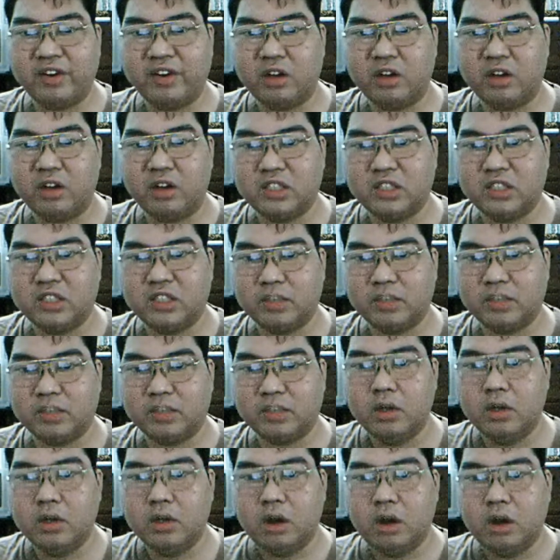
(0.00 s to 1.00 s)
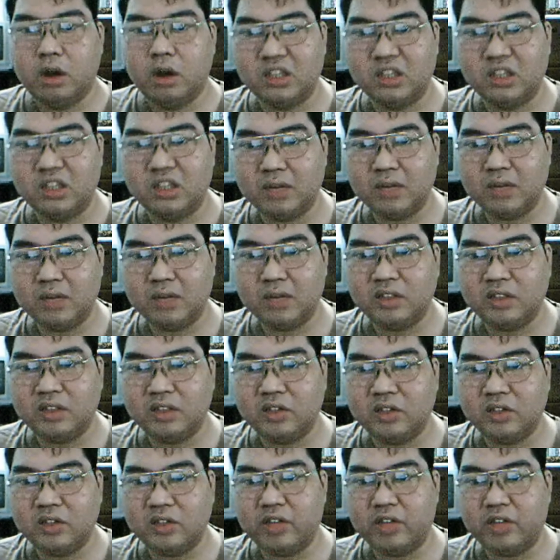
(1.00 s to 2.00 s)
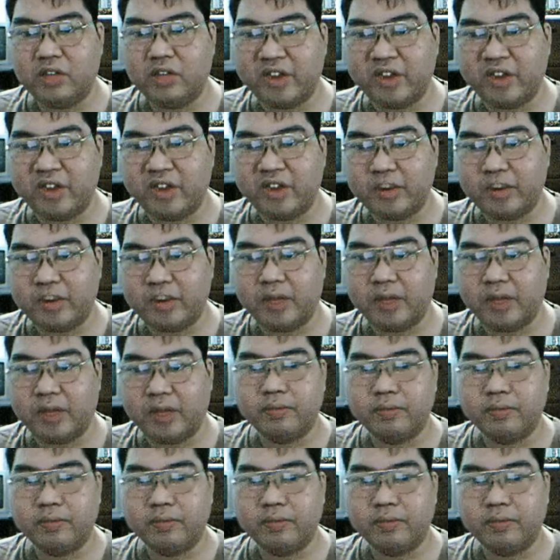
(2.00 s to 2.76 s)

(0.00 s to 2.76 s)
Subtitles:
autism are sometimes used interchangeably.